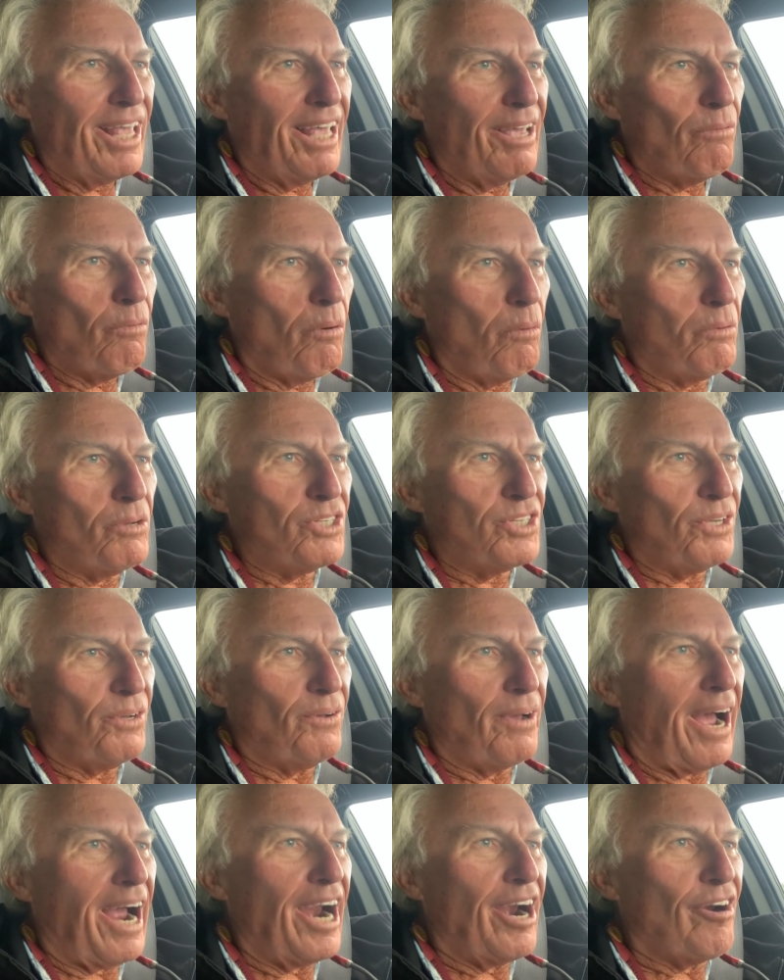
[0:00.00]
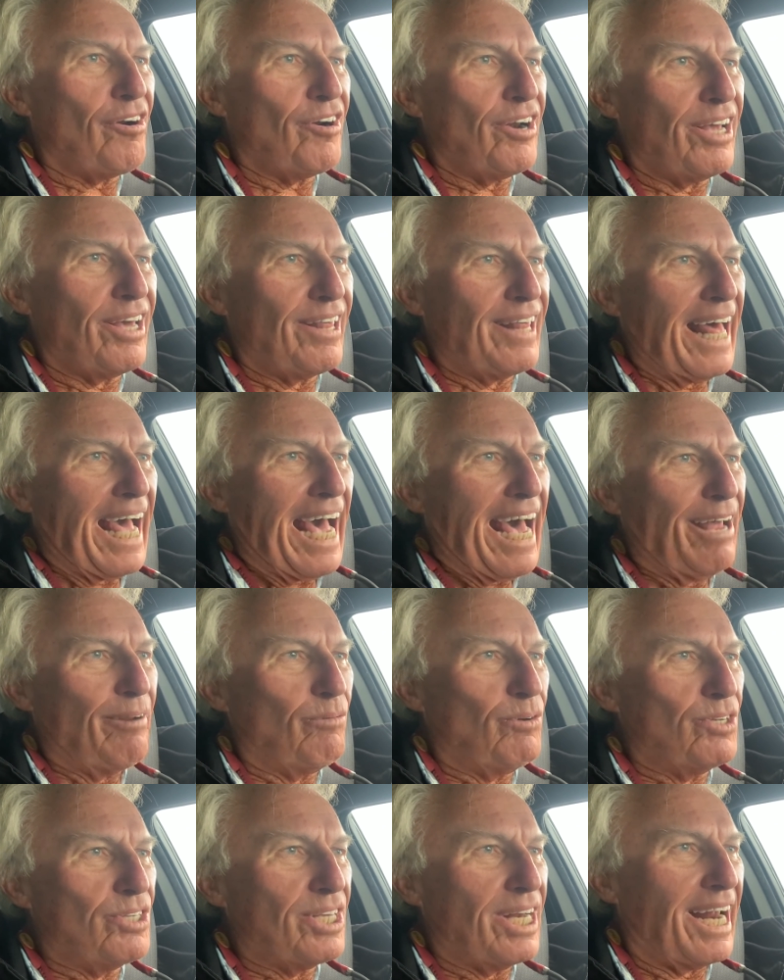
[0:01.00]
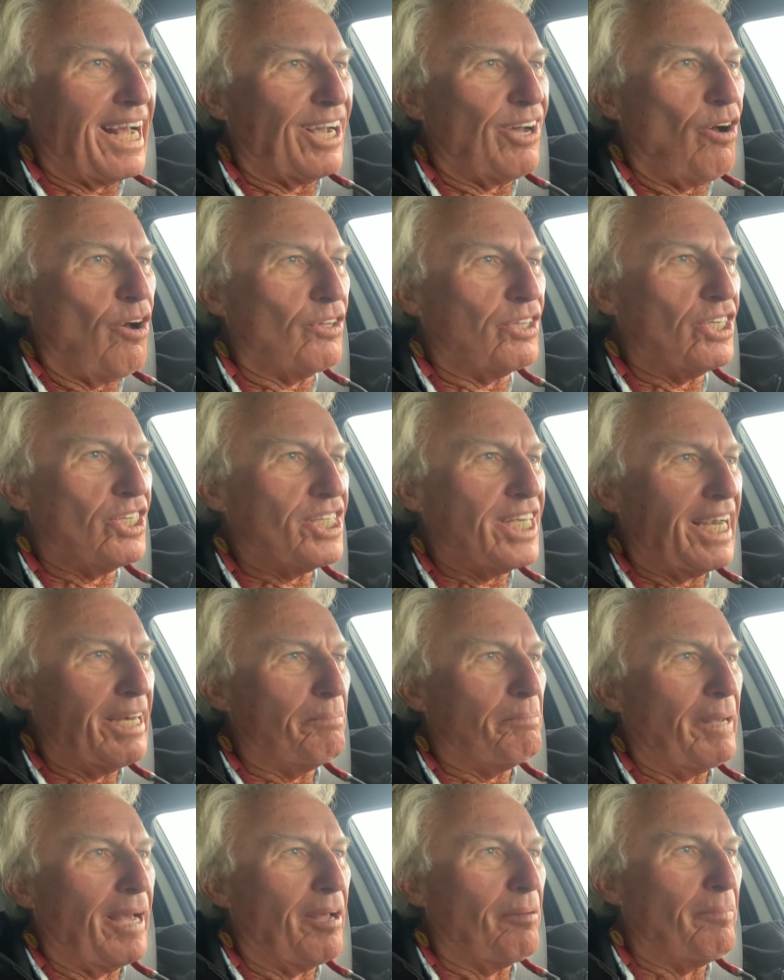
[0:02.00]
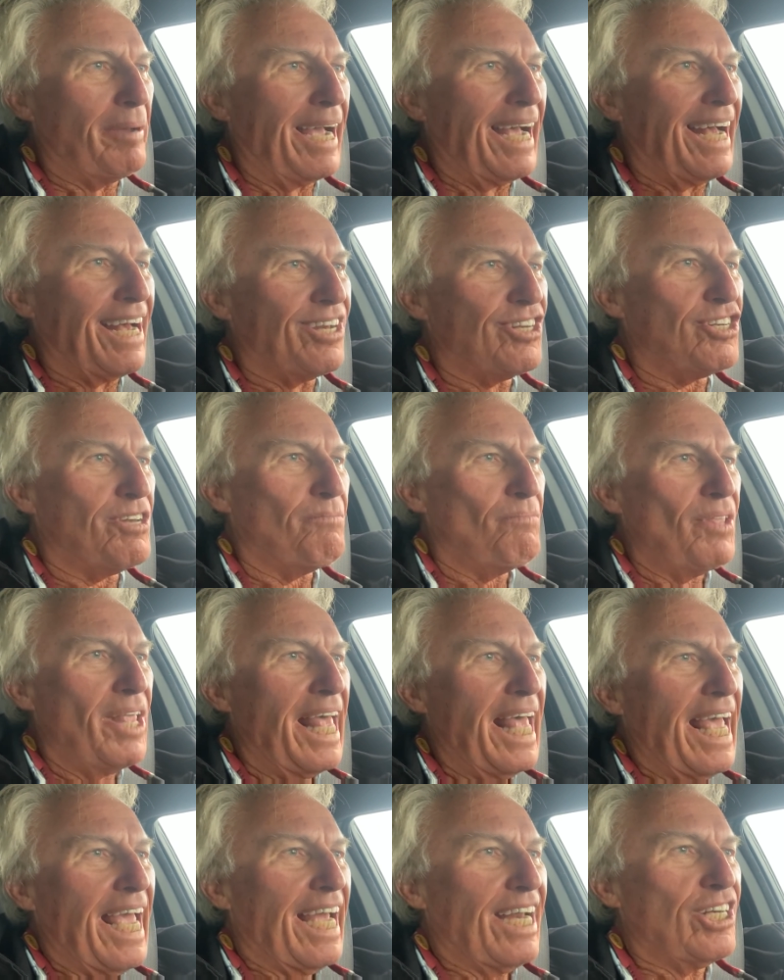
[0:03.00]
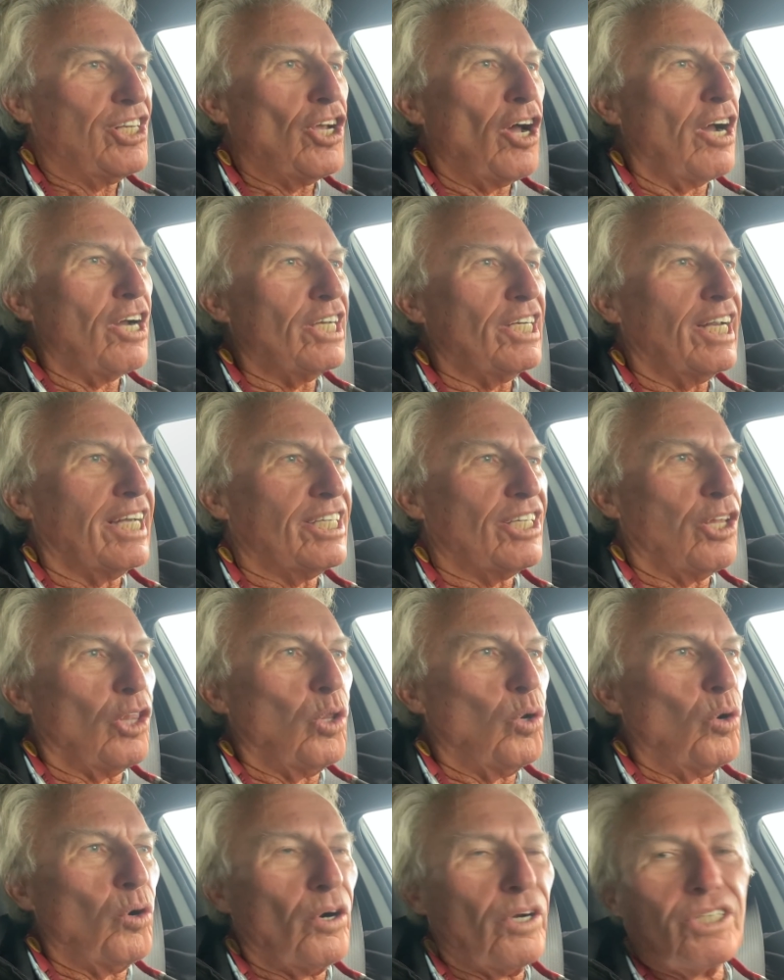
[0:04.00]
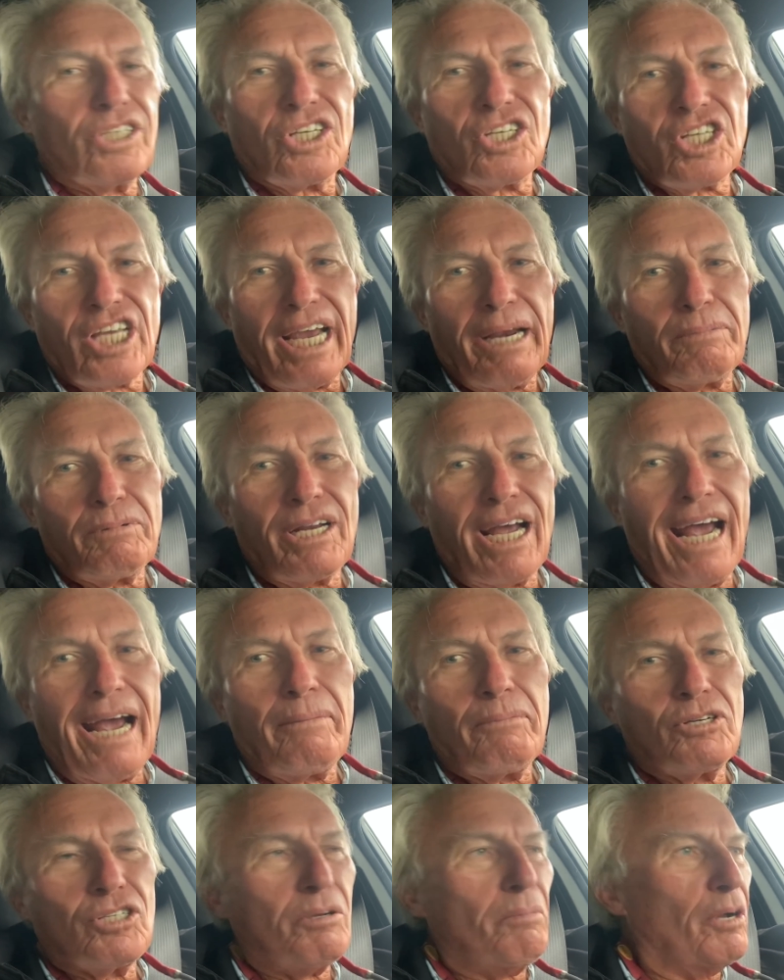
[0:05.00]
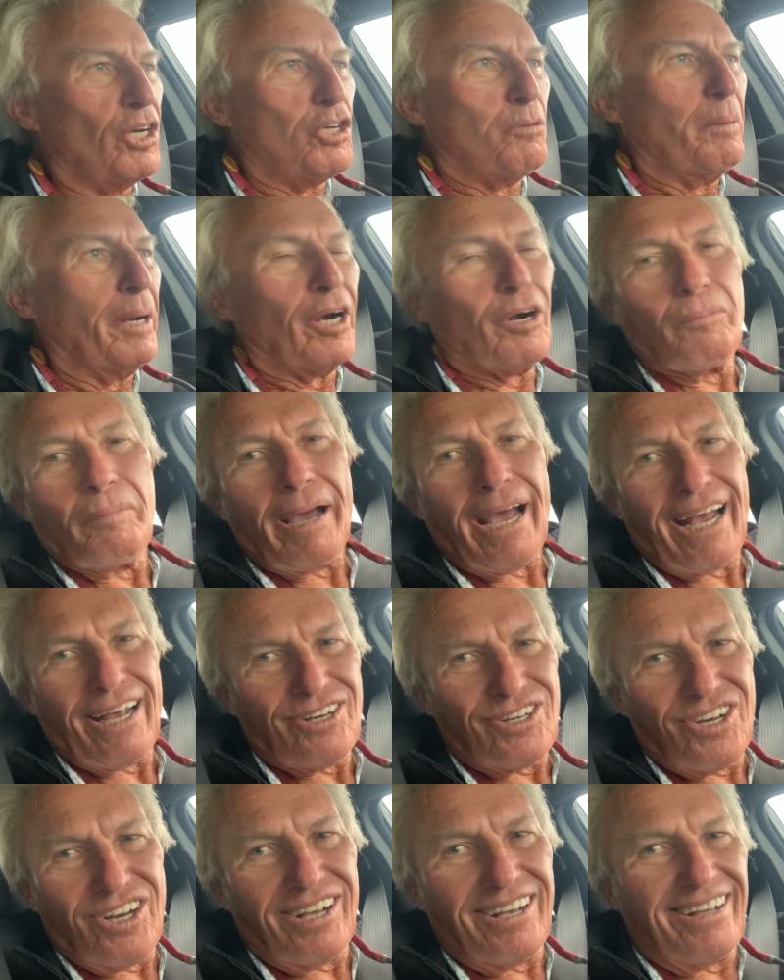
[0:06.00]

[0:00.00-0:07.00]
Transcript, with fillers: What was the irony of that was that I caught this eight-pound bass, and tugging at the lure at the same time was a much bigger bass,